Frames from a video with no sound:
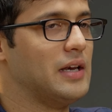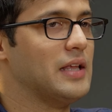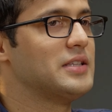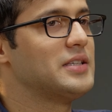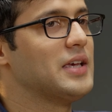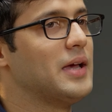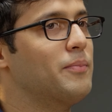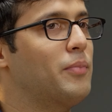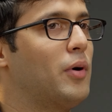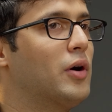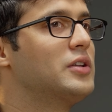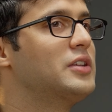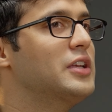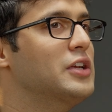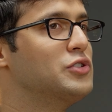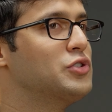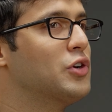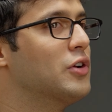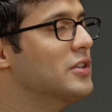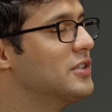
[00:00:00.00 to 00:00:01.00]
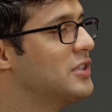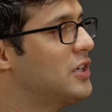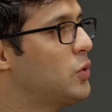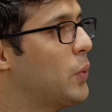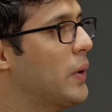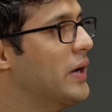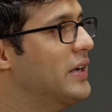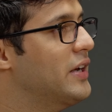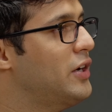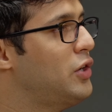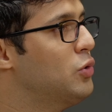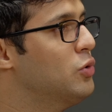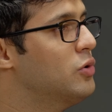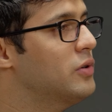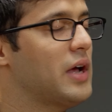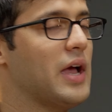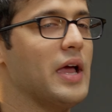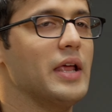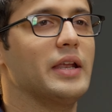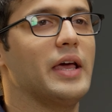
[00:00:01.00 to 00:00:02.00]
Let's say I bought the insurance at 22
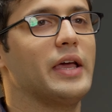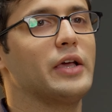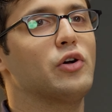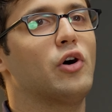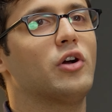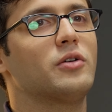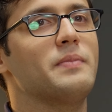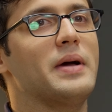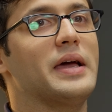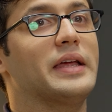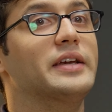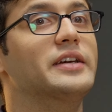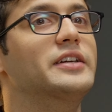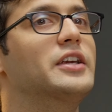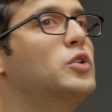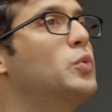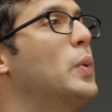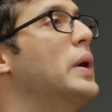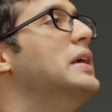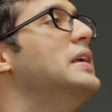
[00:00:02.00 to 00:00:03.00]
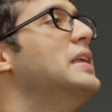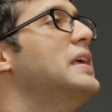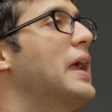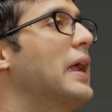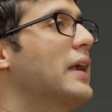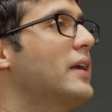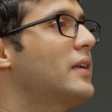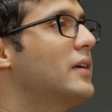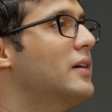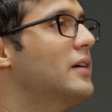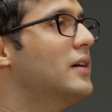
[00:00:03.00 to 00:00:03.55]
and I got married at 28.